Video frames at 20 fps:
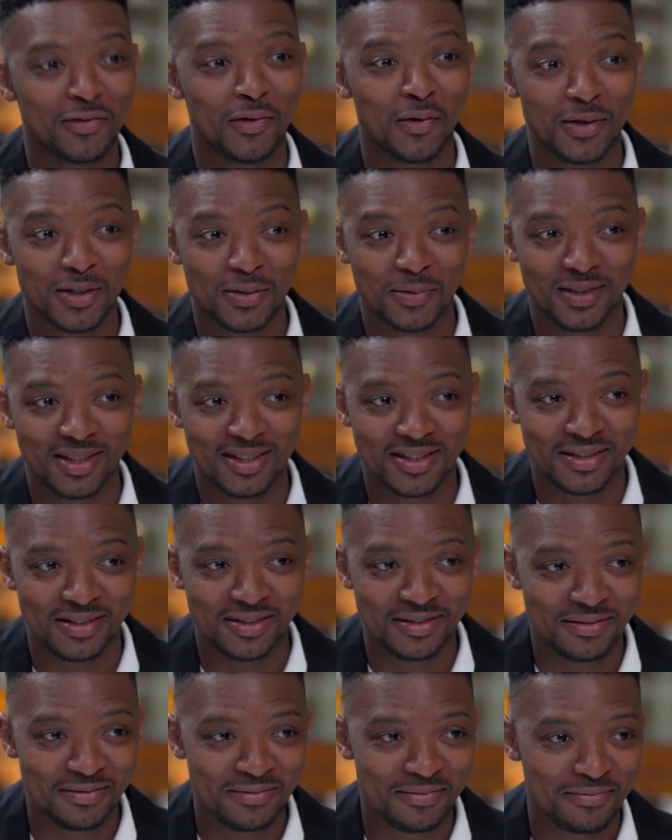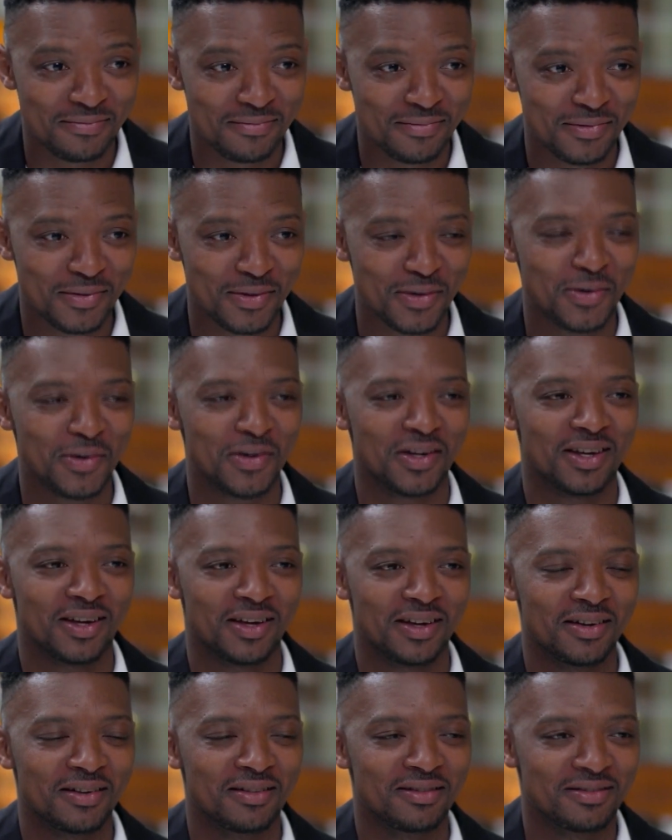you've always wanted?
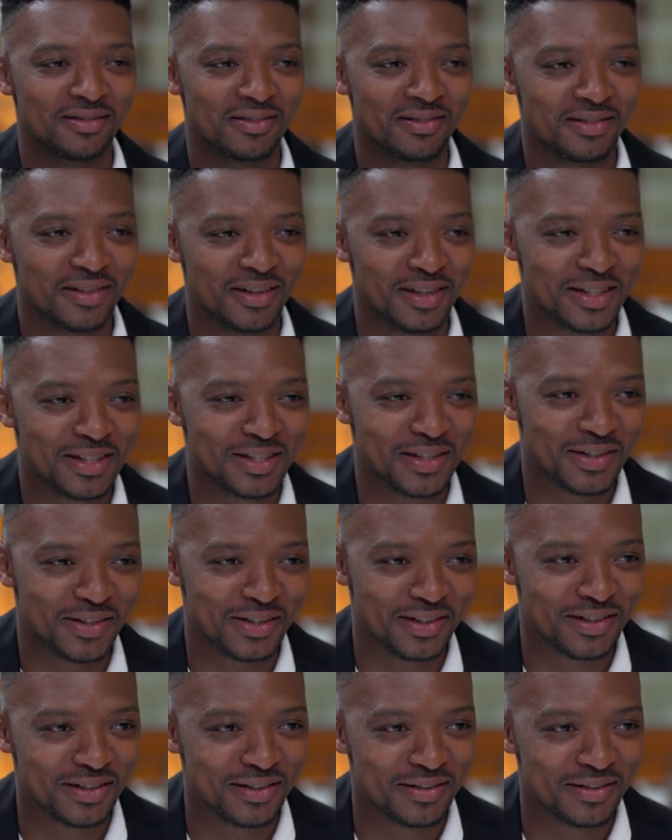Okay, it's good.